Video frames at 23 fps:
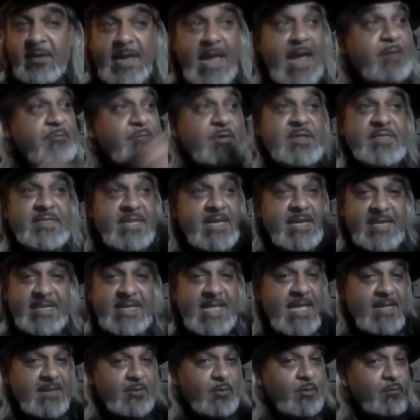Everything in
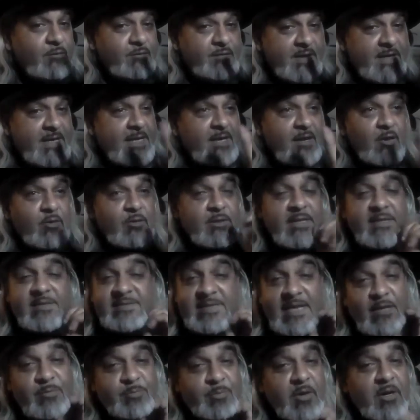that little video that
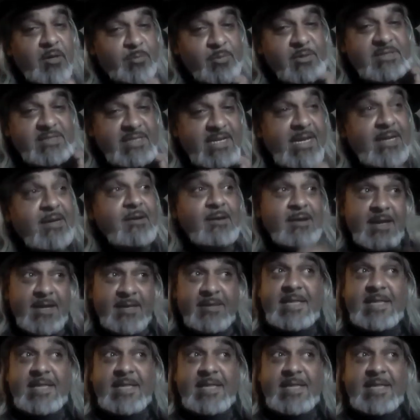South Park put together,